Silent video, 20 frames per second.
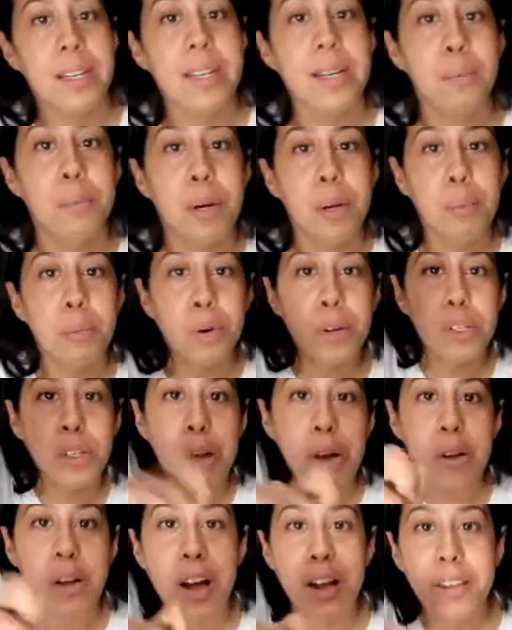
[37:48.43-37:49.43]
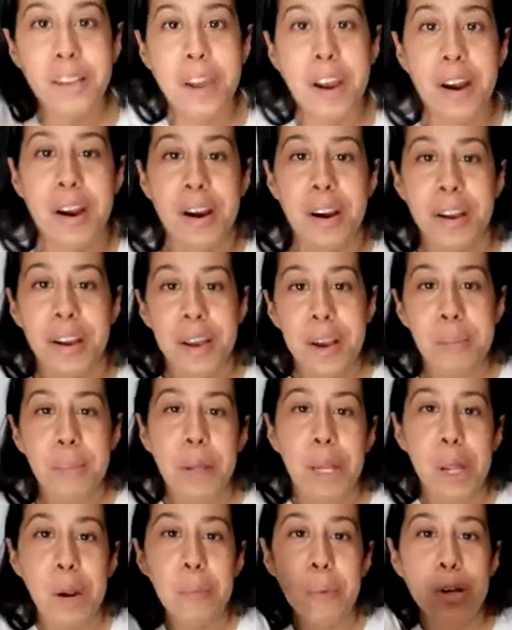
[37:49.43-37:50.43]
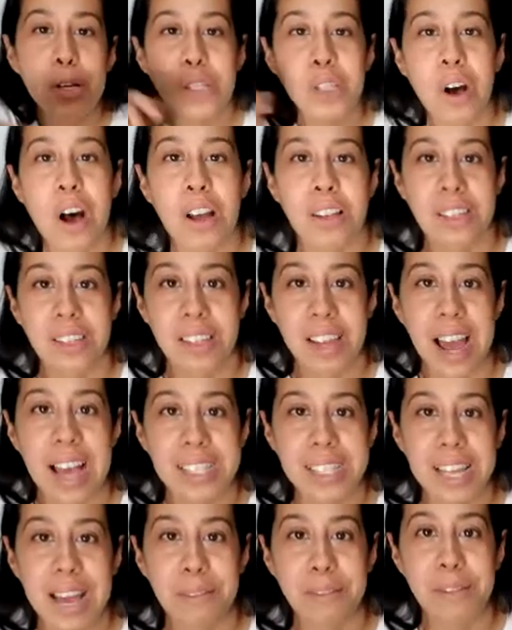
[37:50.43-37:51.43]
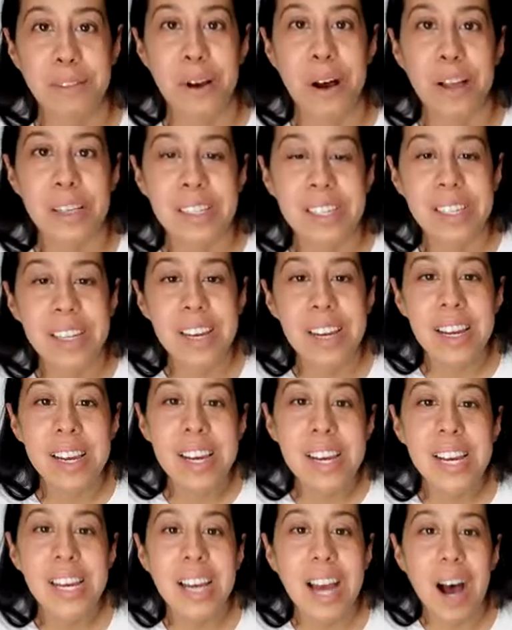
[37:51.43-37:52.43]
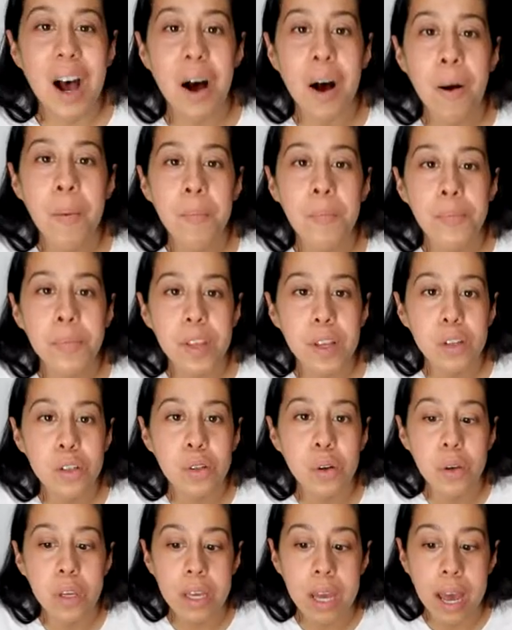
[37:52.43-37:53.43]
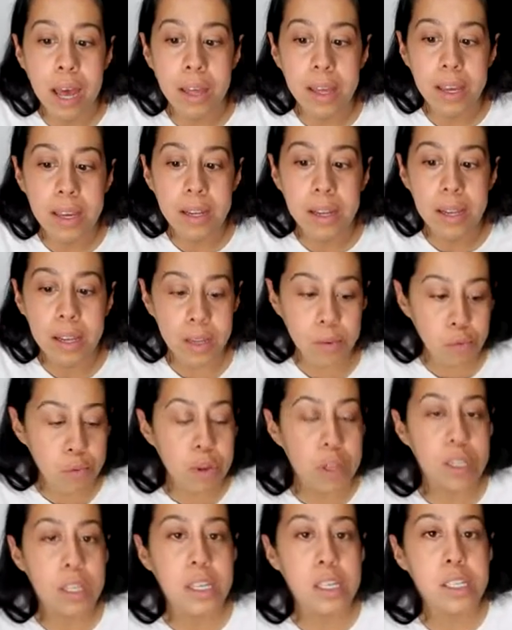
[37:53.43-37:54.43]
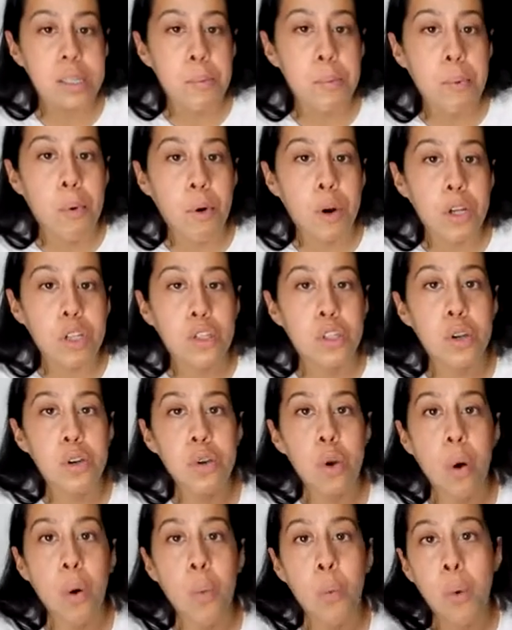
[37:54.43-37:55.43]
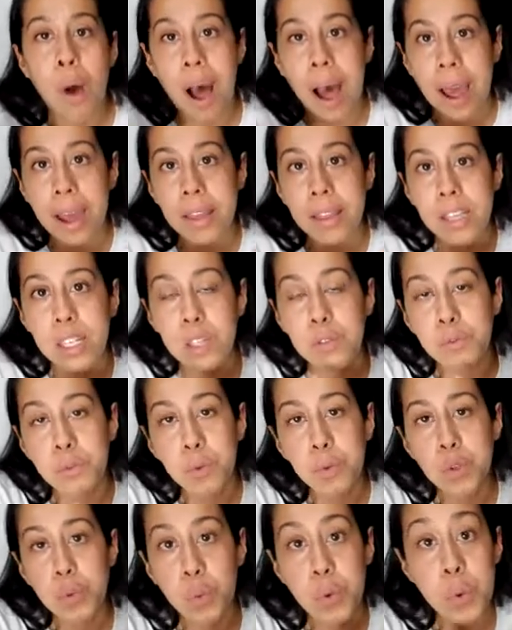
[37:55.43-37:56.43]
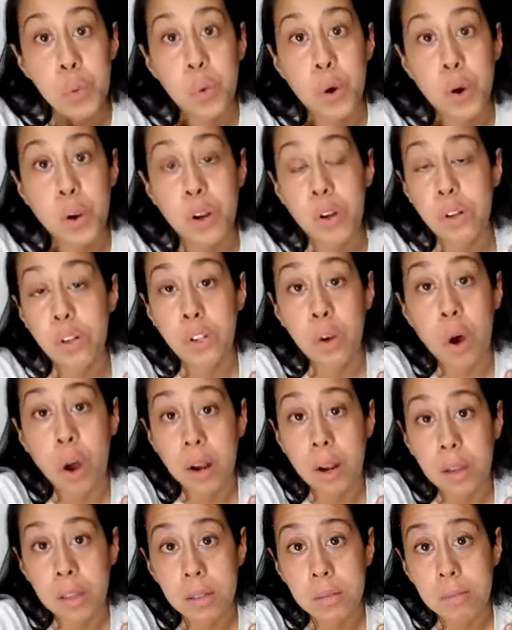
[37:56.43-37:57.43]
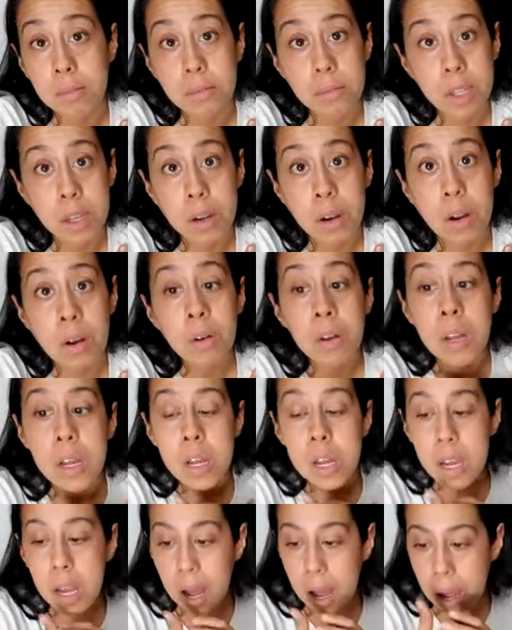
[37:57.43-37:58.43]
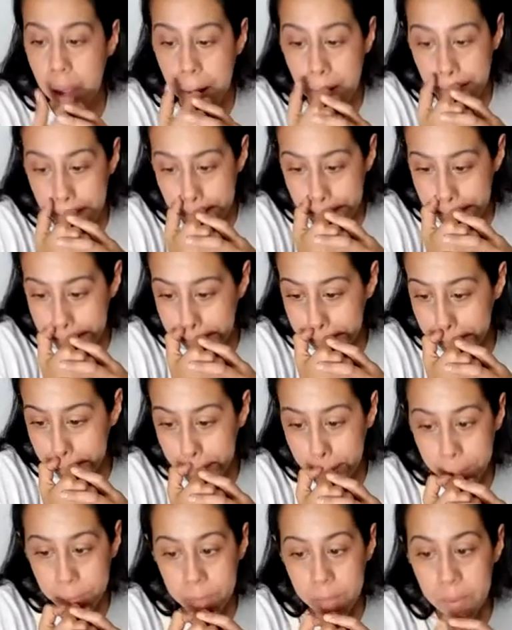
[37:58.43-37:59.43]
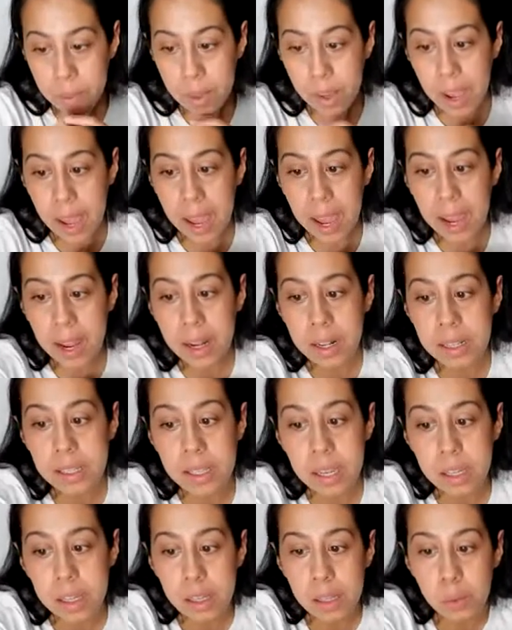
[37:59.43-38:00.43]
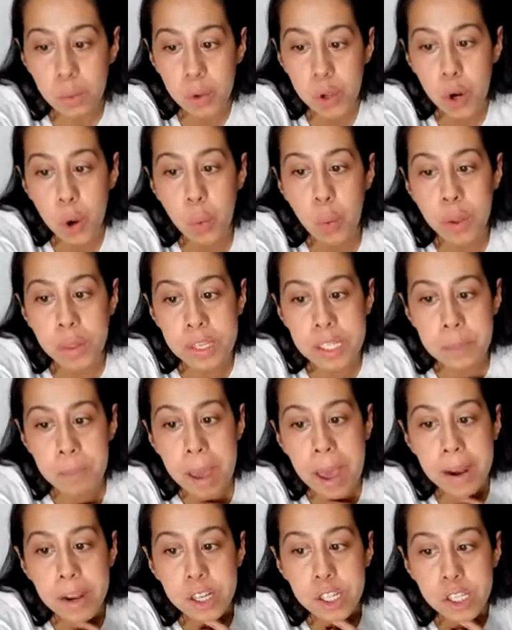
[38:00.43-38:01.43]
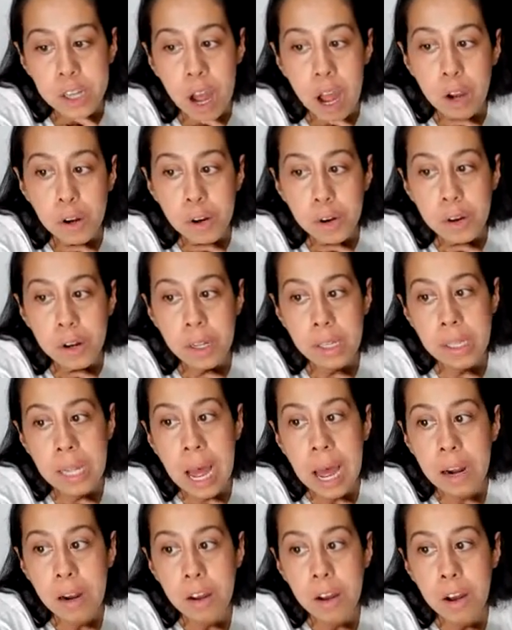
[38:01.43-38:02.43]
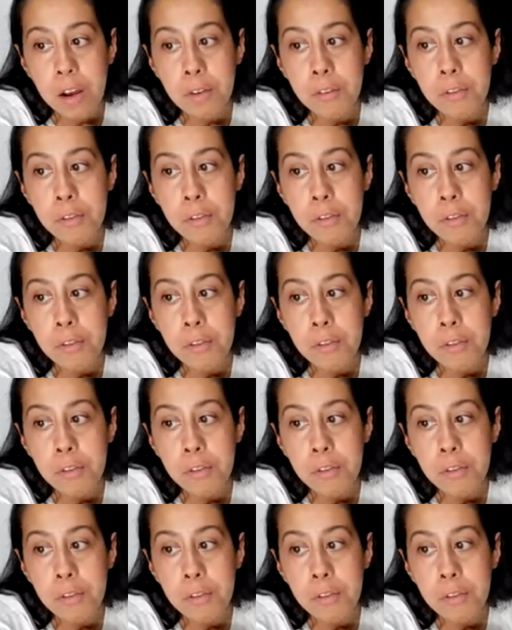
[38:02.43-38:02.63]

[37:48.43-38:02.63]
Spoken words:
put more salt on there, put a little more sauce. It has to have sauce. So yeah, it really is important to know why these foods we weren't taught, you know. Um, and when Spanish conquered a lot of